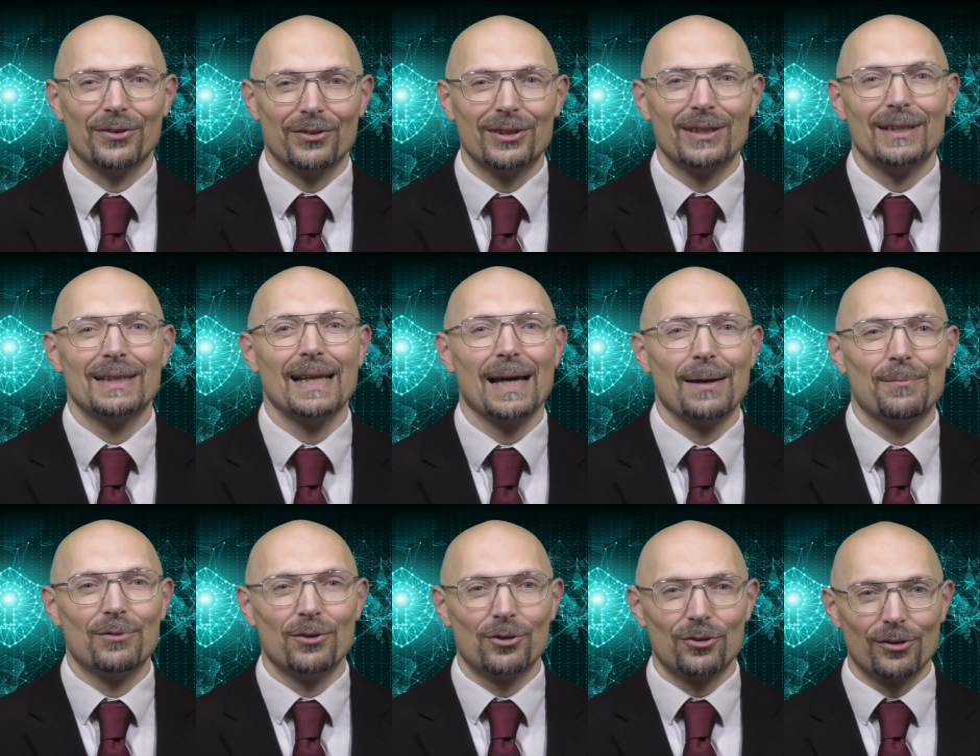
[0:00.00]
SEED
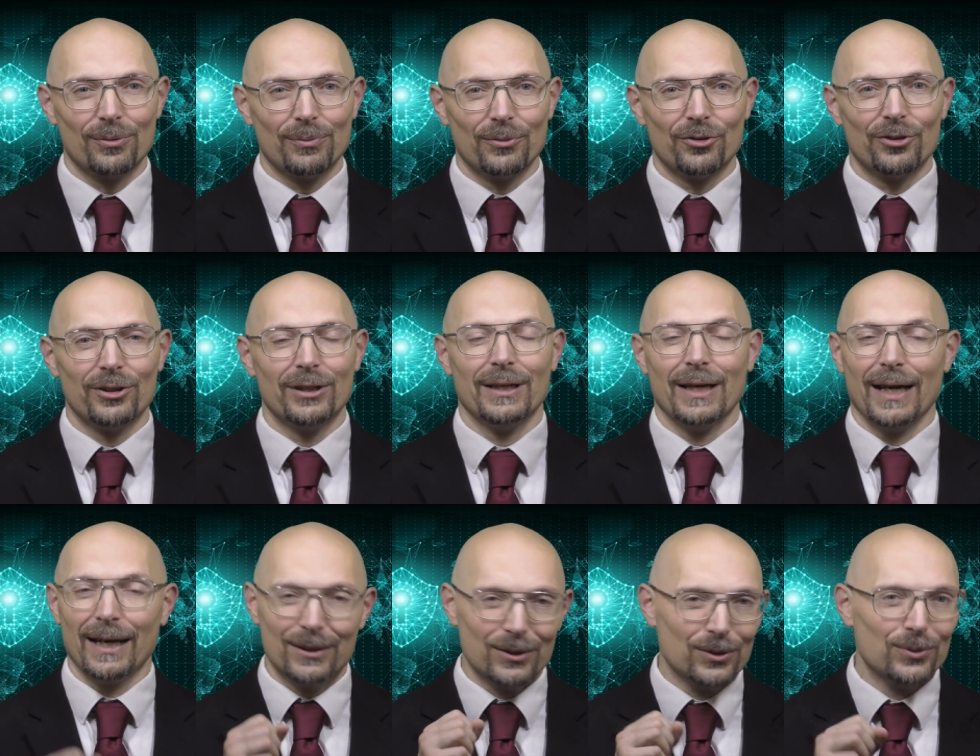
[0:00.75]
Lab virtual machine
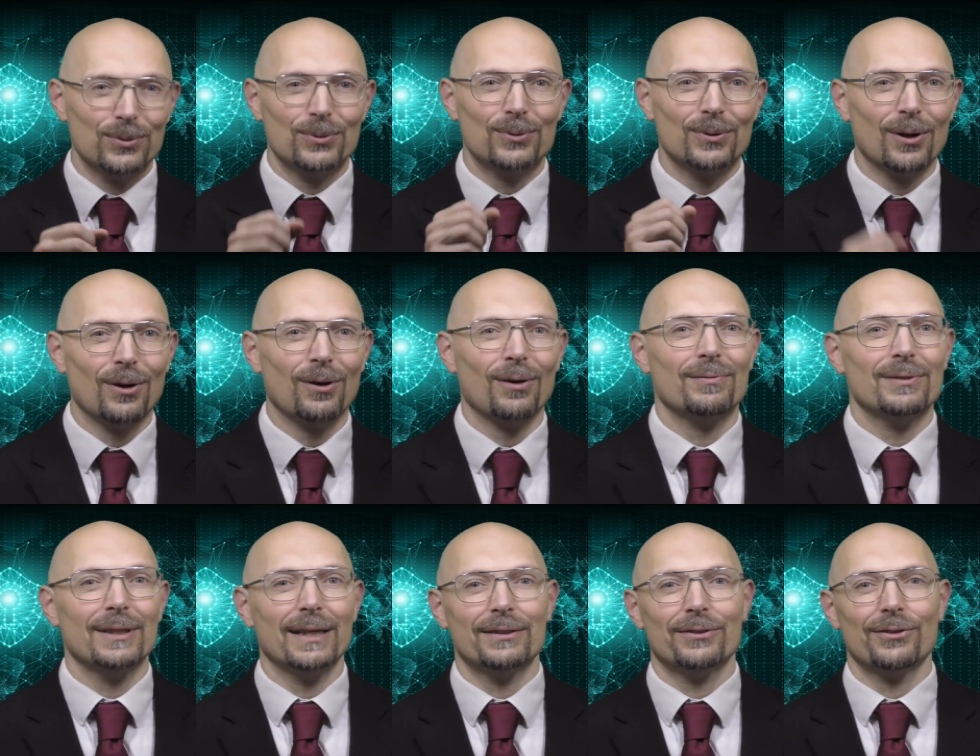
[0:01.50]
and do all
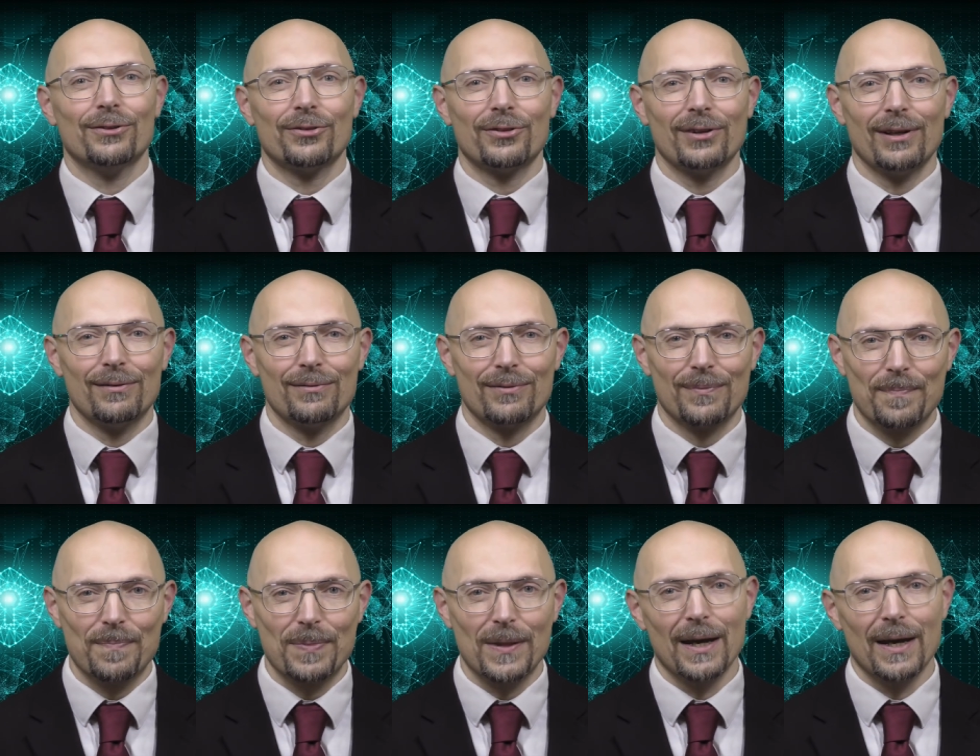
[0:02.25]
of that yourself.